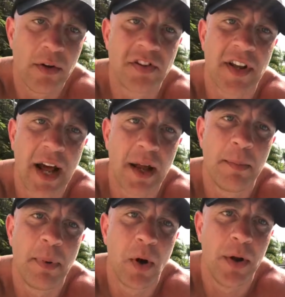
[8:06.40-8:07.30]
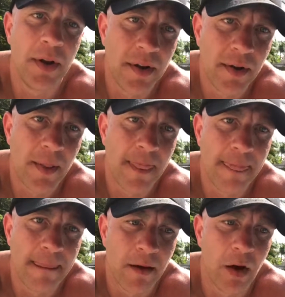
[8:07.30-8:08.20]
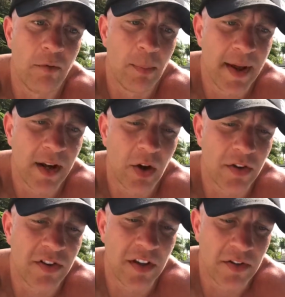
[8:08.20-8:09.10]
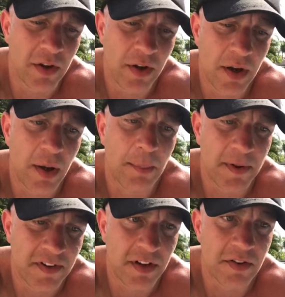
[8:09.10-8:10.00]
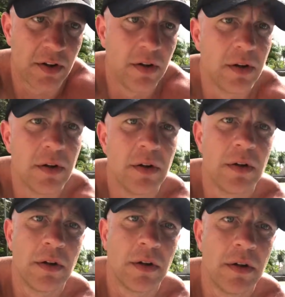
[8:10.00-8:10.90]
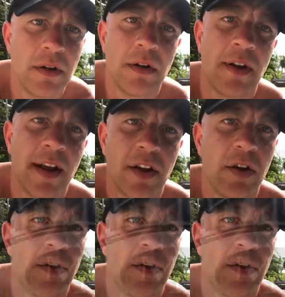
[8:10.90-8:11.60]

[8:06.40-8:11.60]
out your starting point, and remain consistent and persistent. Thank